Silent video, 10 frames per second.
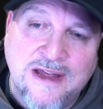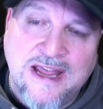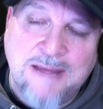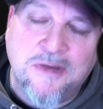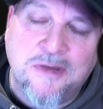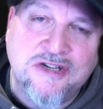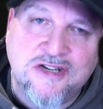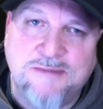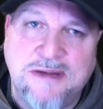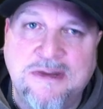it might
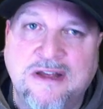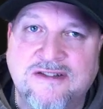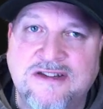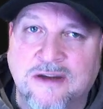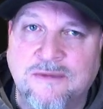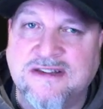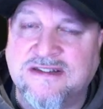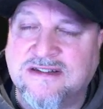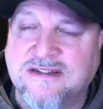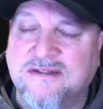just be because this
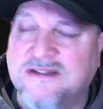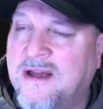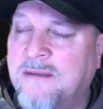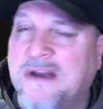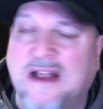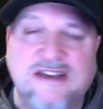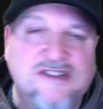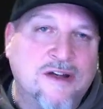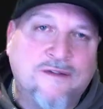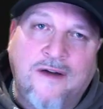is a planet
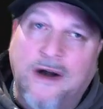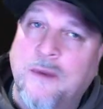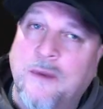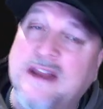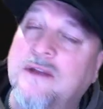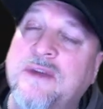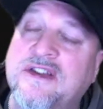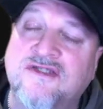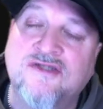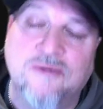so far away that we
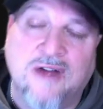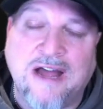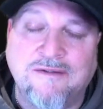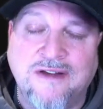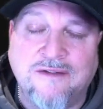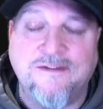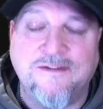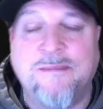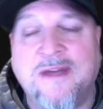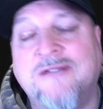just do not have enough
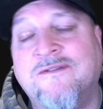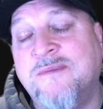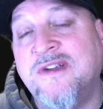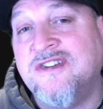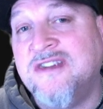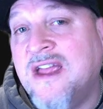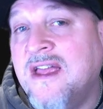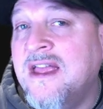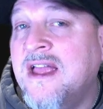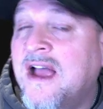feedback information yet,
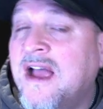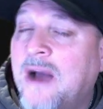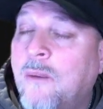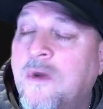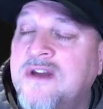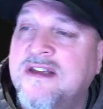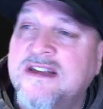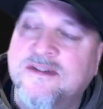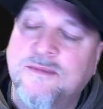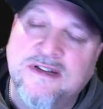and one day some of